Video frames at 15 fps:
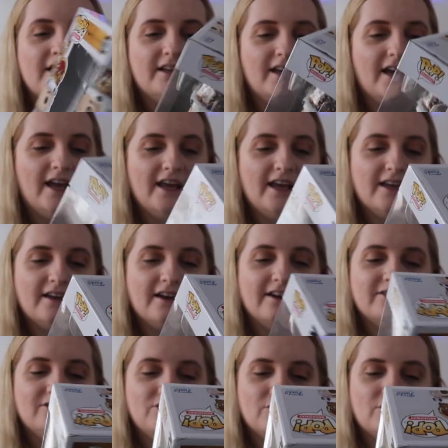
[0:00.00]
King
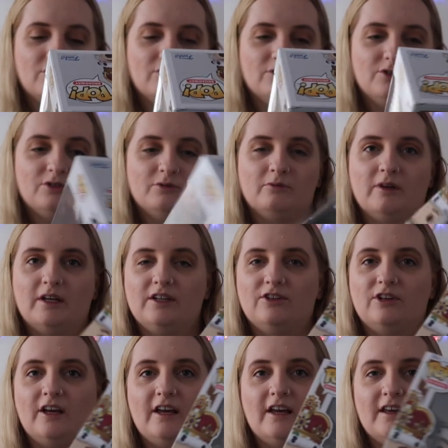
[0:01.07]
George,
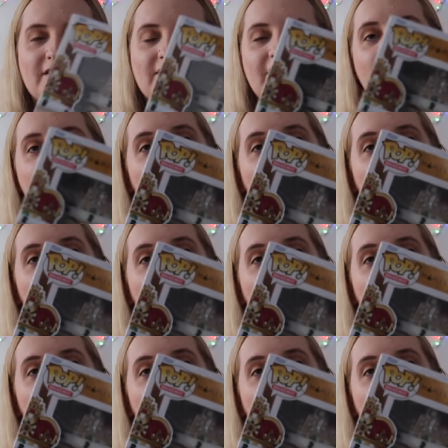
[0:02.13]
which is